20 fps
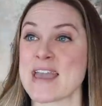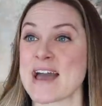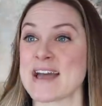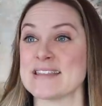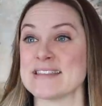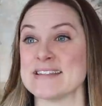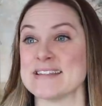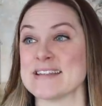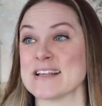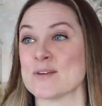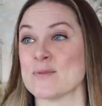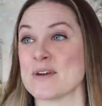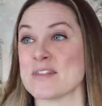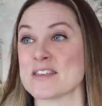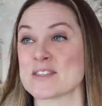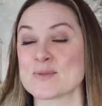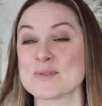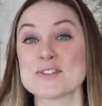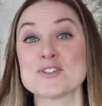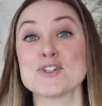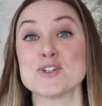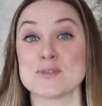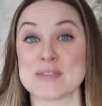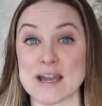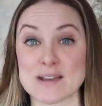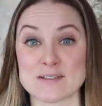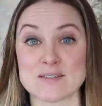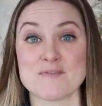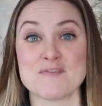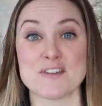had to deal with. This was
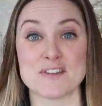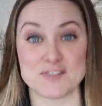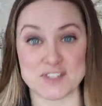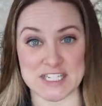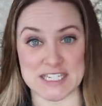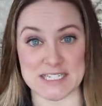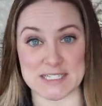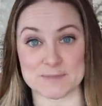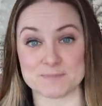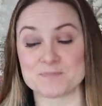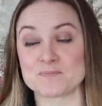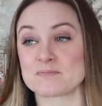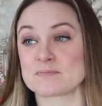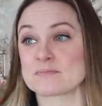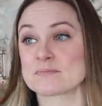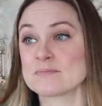2015.